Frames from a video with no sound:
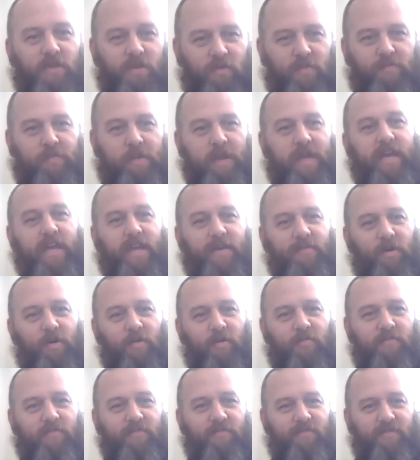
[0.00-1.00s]
to beat him
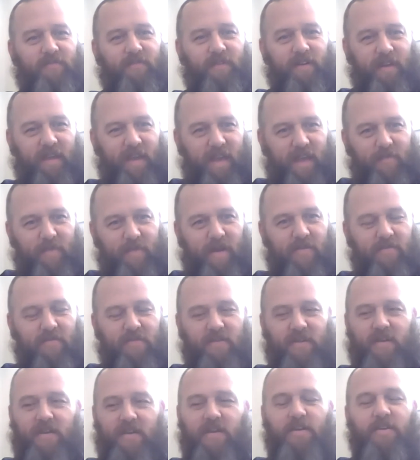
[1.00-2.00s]
up and get him out.
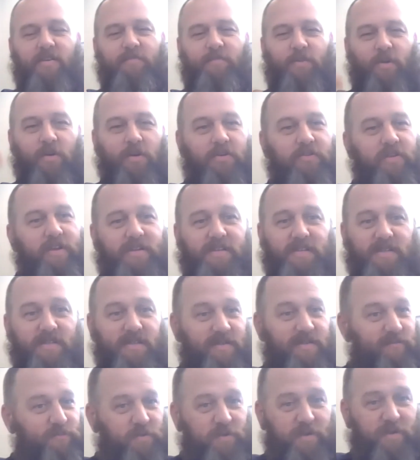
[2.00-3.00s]
But
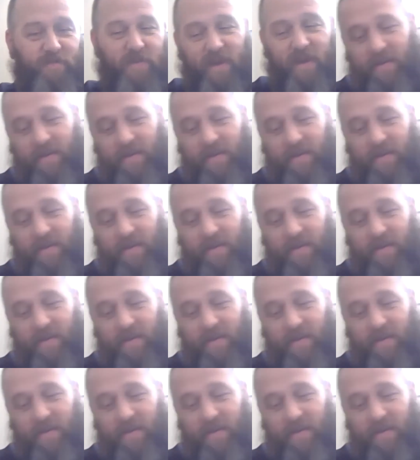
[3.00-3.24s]
Chris, one of our